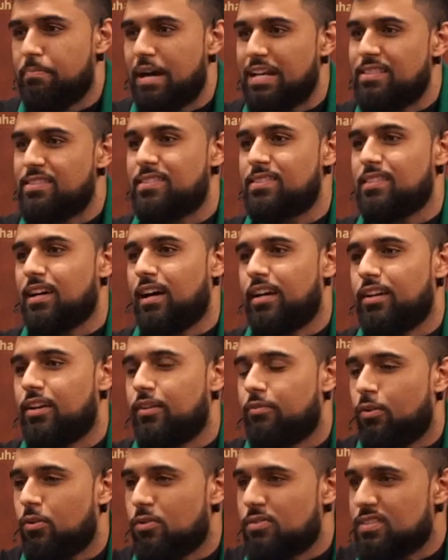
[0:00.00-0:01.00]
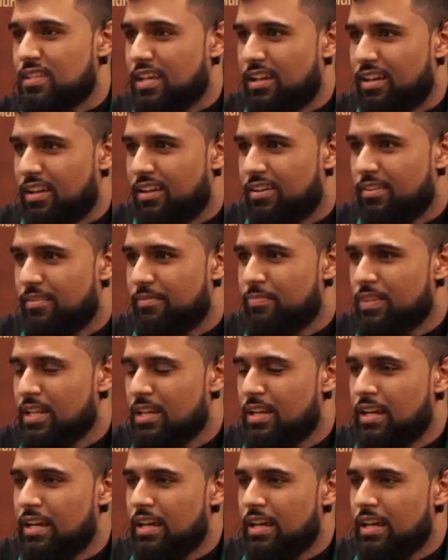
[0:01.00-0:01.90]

bedside of Hussein.